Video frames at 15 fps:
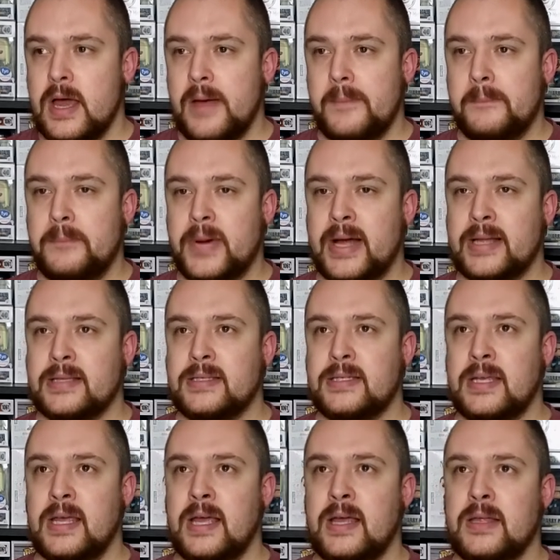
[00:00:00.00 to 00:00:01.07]

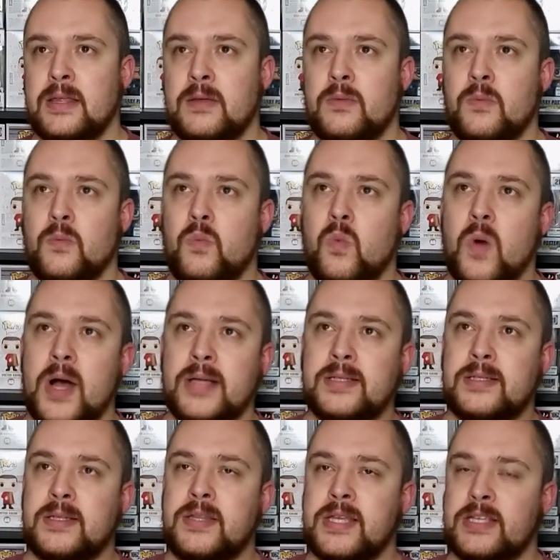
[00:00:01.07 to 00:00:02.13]
but
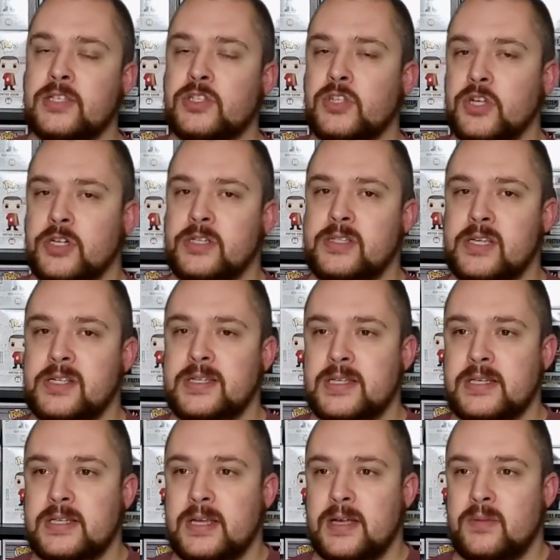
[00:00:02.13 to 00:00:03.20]
what this third
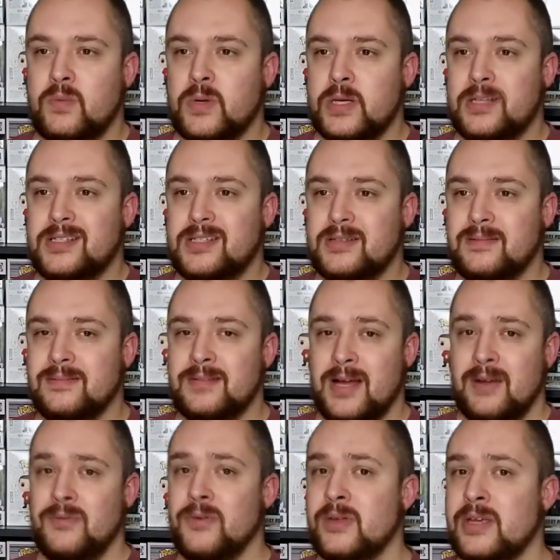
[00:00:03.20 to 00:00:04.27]
season did was
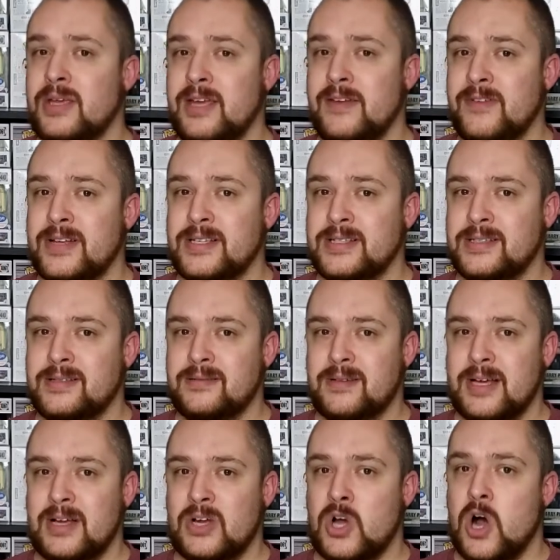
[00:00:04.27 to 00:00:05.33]
not really give us
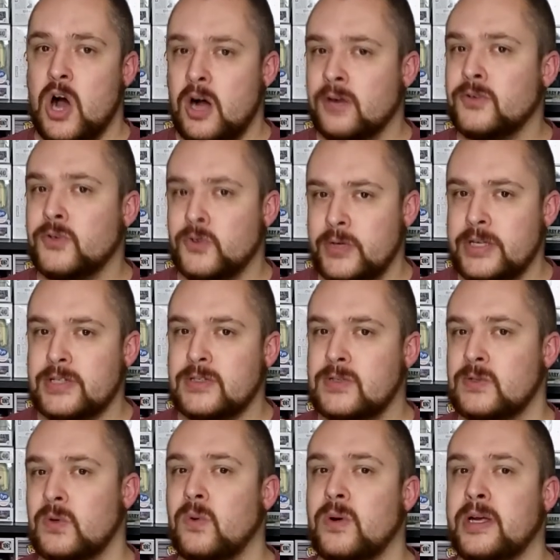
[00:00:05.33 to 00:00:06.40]
a concrete
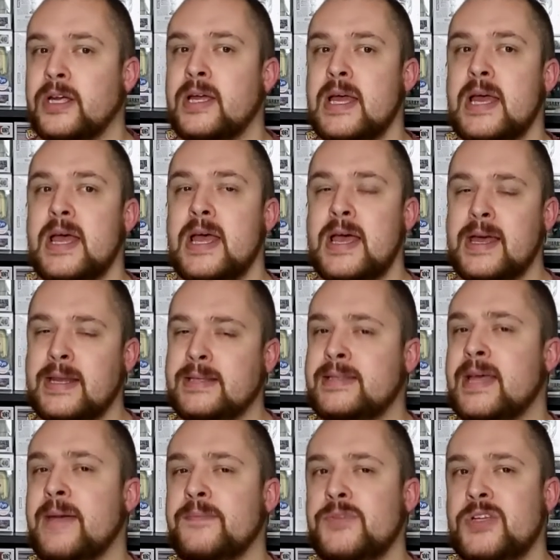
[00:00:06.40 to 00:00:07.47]
story. It
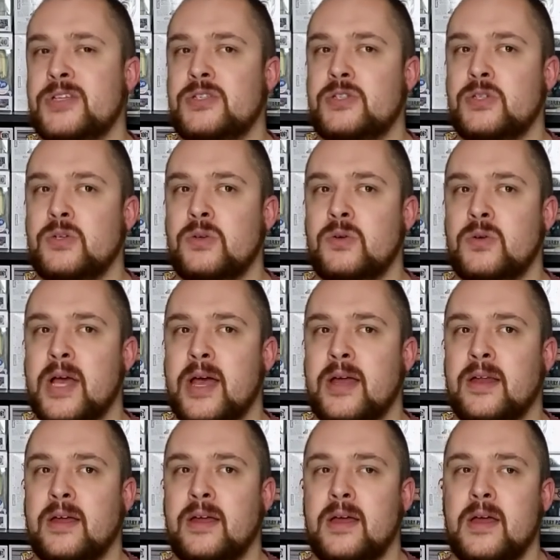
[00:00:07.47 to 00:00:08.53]
attempted to
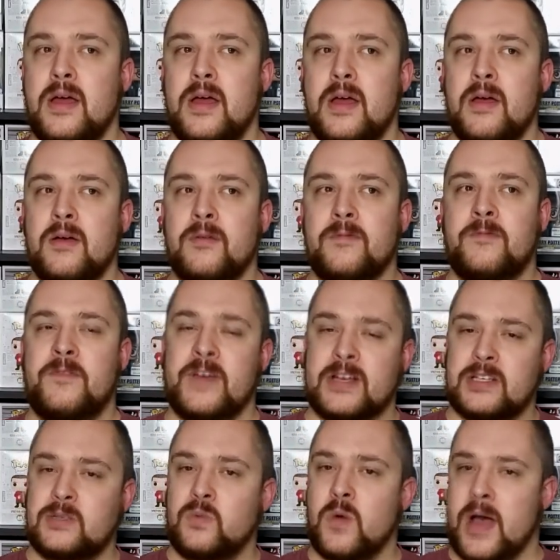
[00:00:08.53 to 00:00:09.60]
kind of
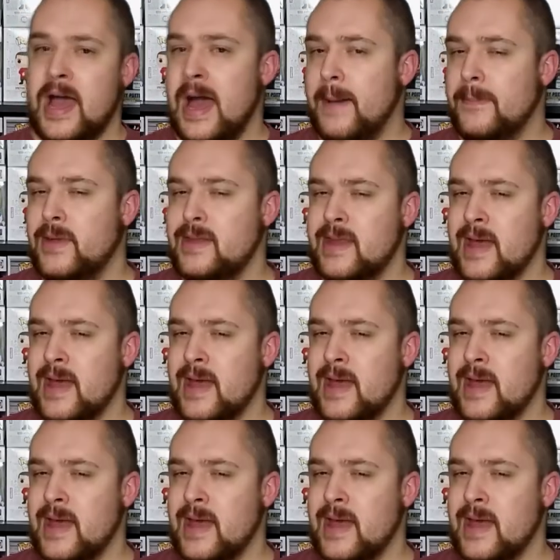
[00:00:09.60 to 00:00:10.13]
fix what happened